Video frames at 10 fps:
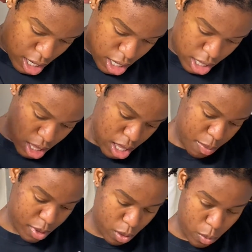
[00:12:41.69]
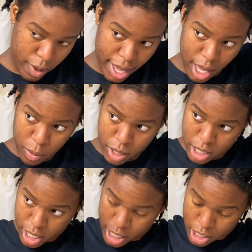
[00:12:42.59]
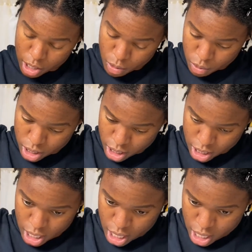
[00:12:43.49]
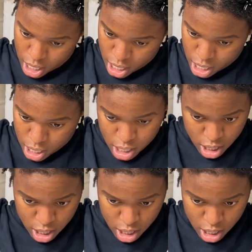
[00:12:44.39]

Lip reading: clip away what I don't need.